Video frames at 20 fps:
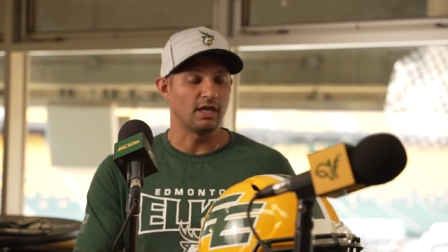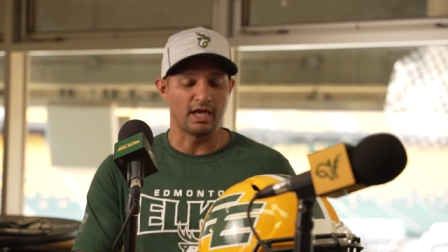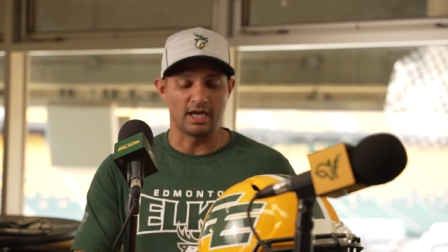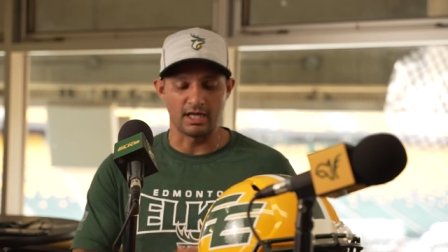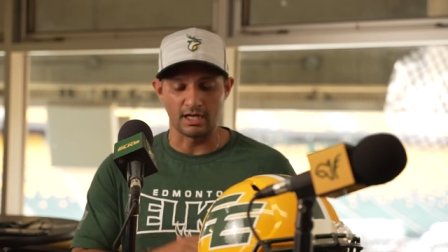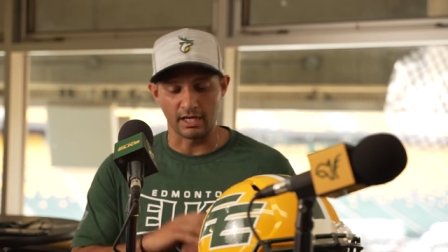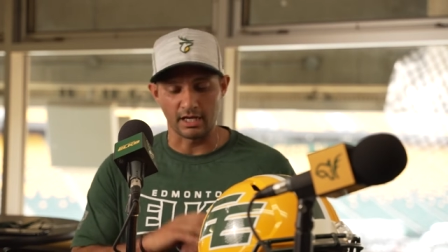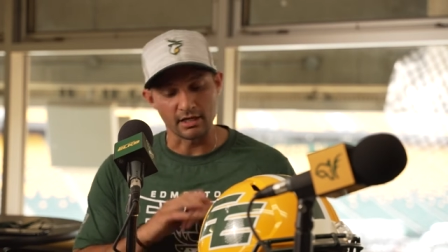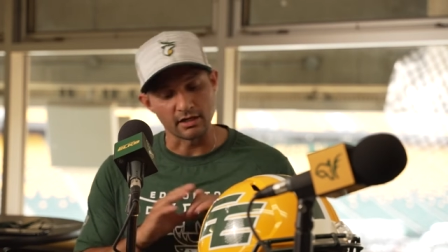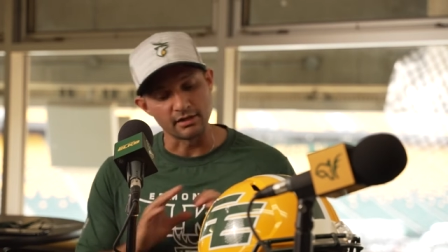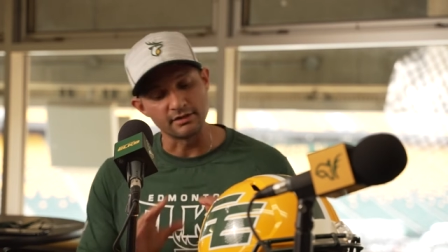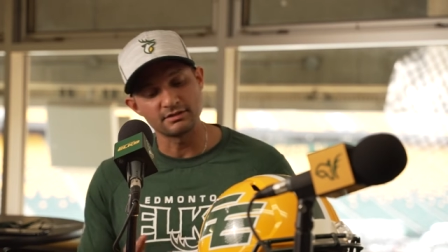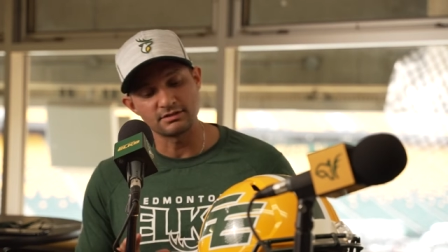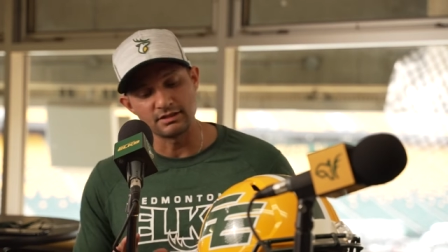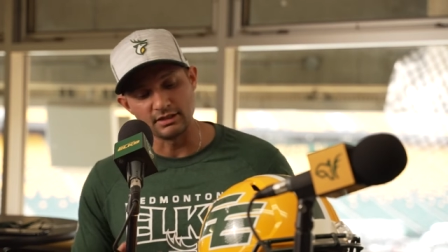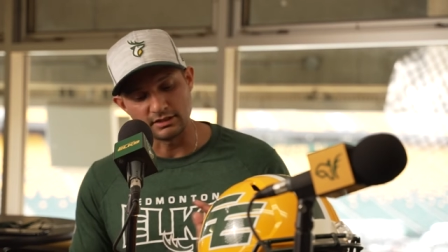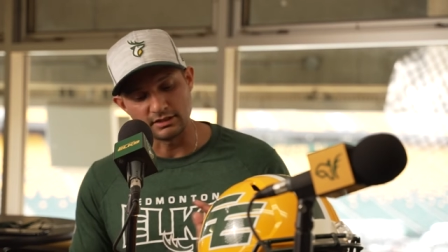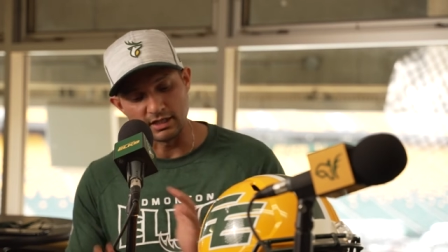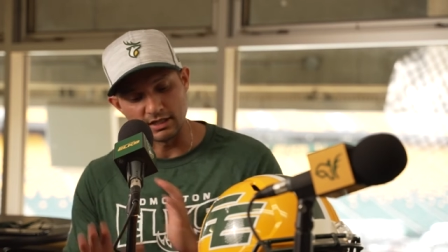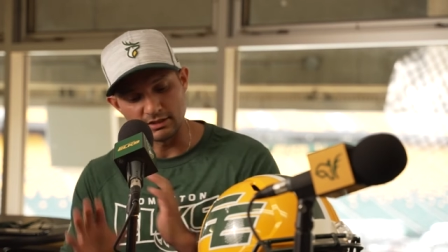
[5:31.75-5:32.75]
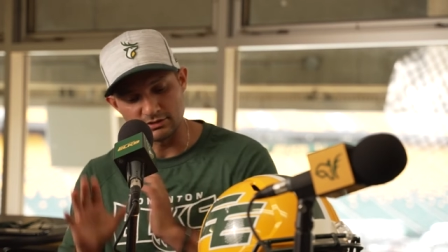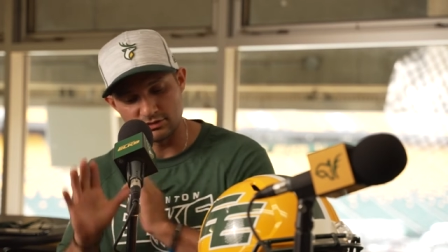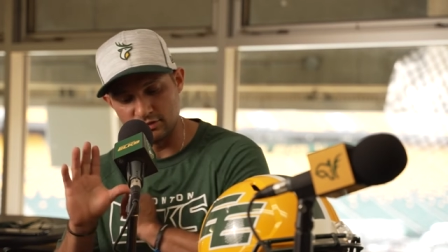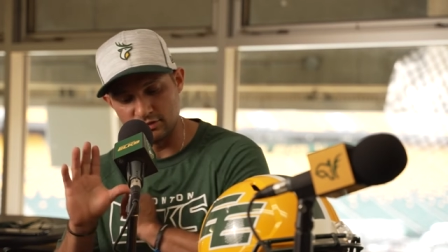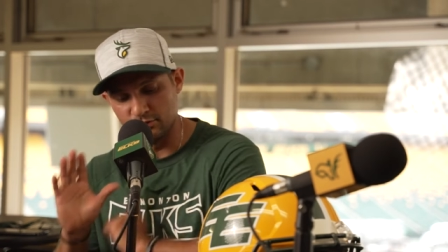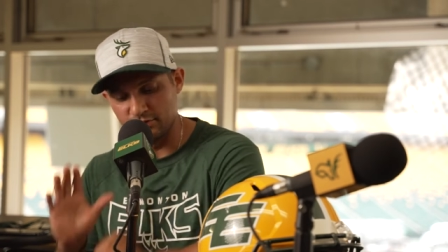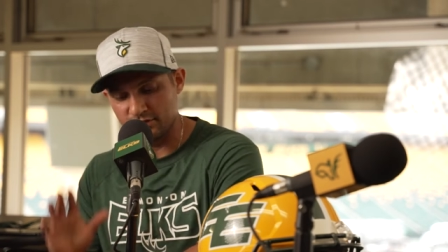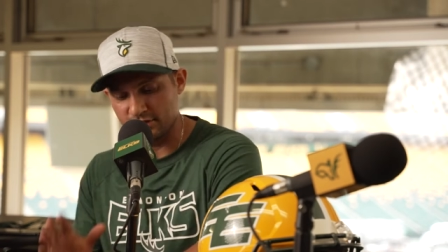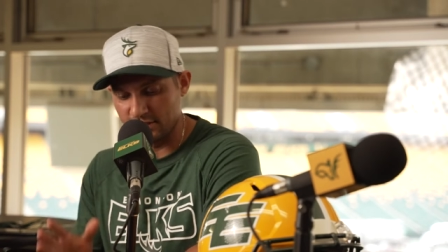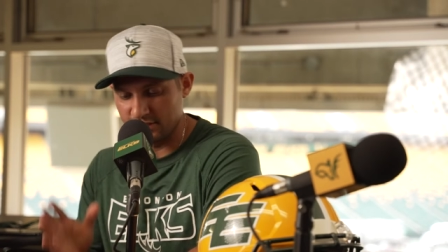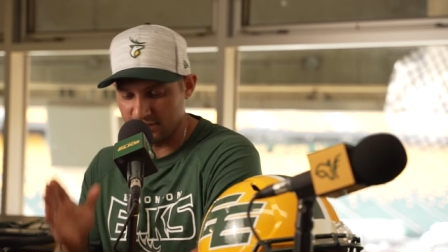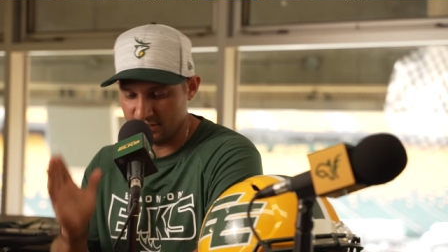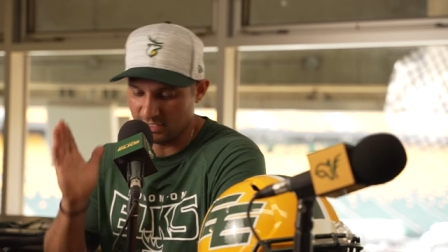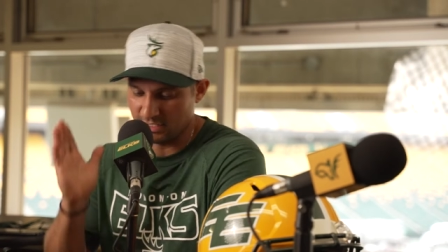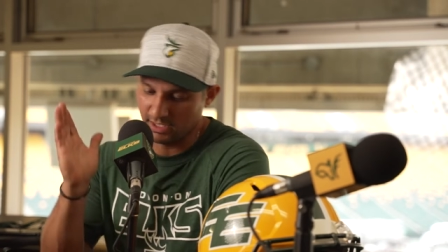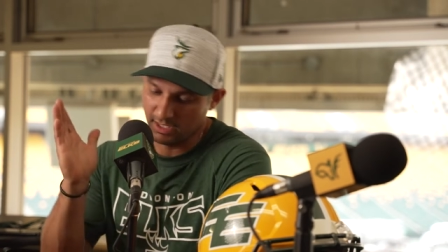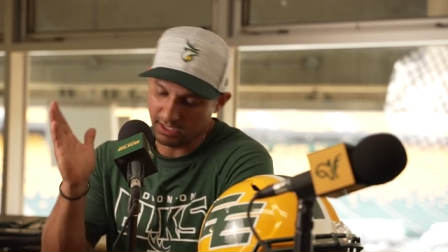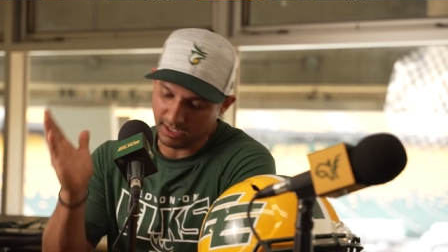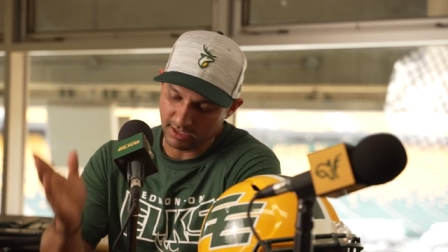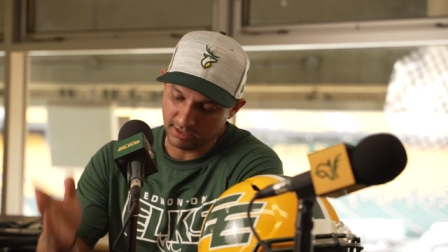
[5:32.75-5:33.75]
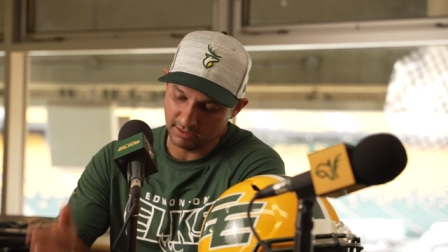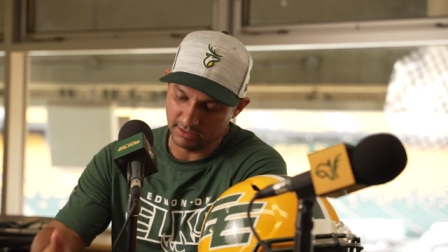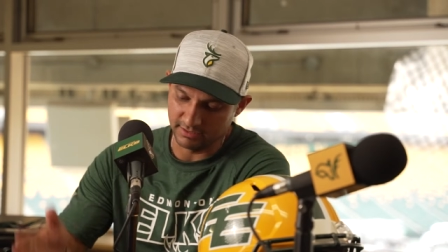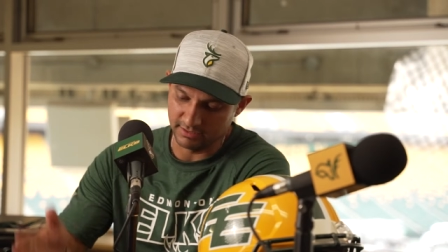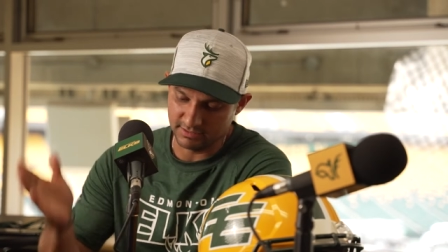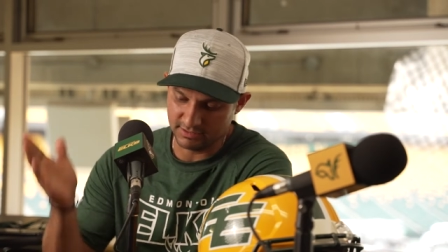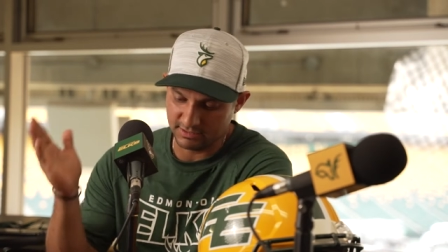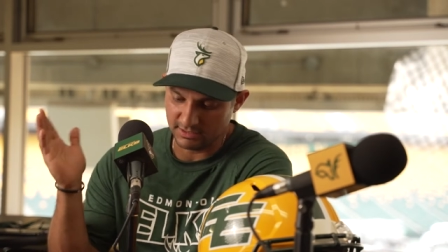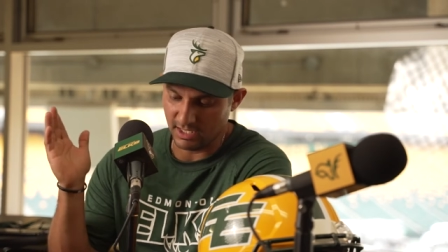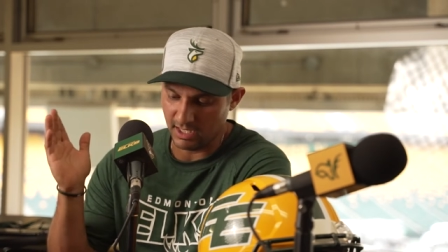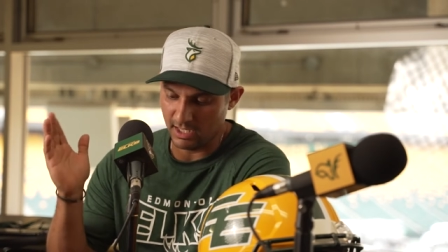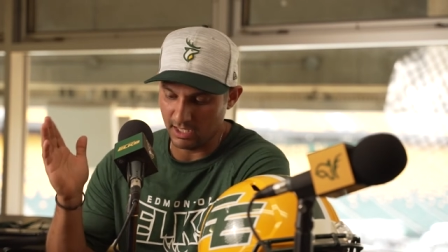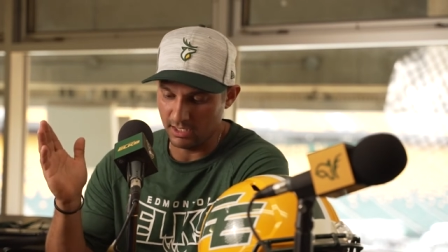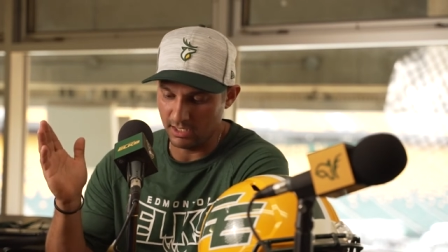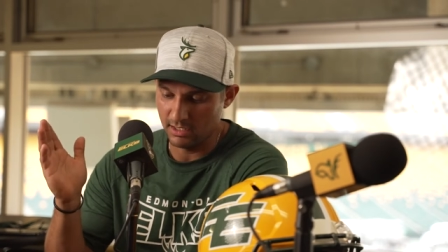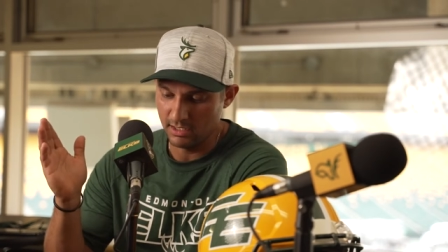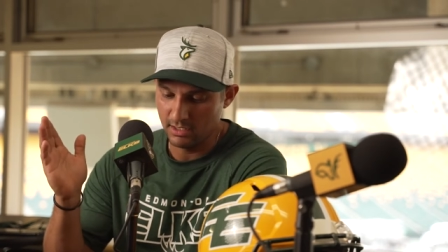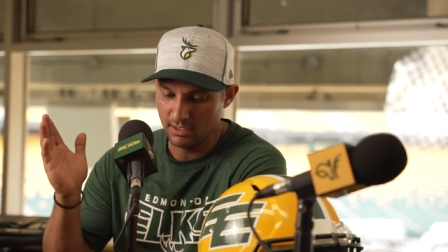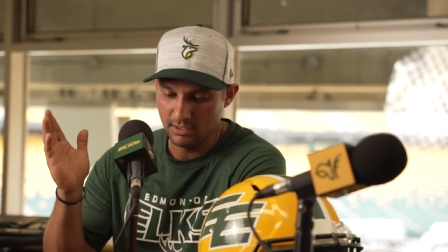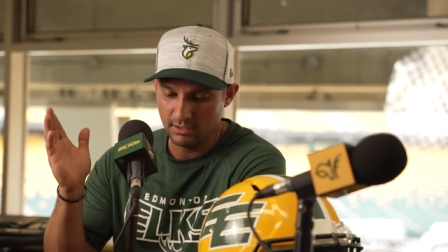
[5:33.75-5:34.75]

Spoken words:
And I honestly thought she was going to say, hey, let's stay